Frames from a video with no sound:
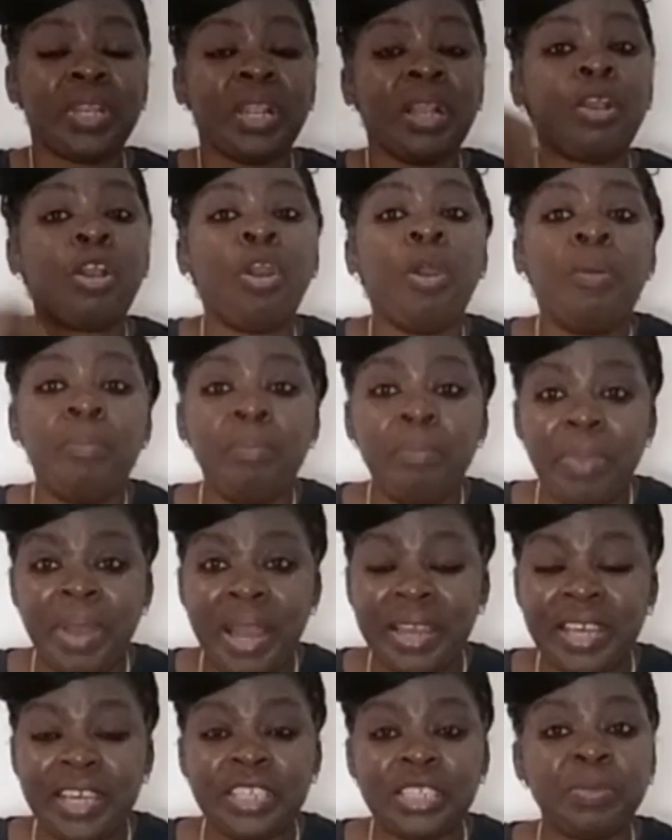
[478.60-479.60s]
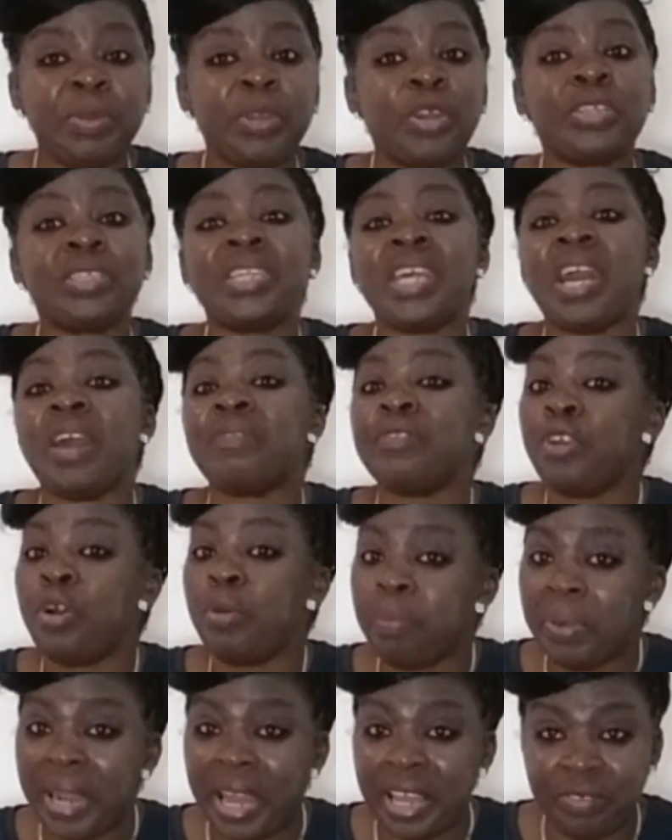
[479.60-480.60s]
come back is because they have not
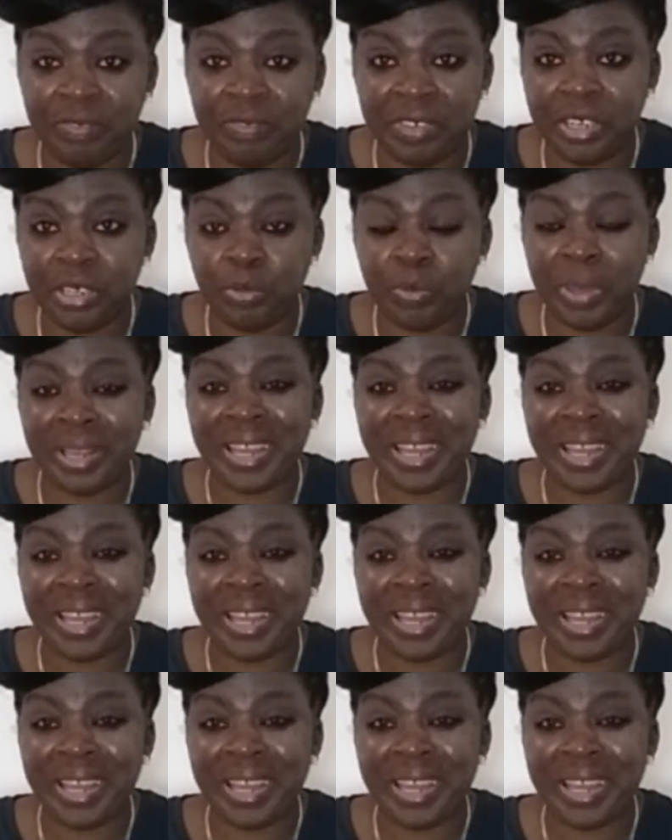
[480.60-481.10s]
planned very well.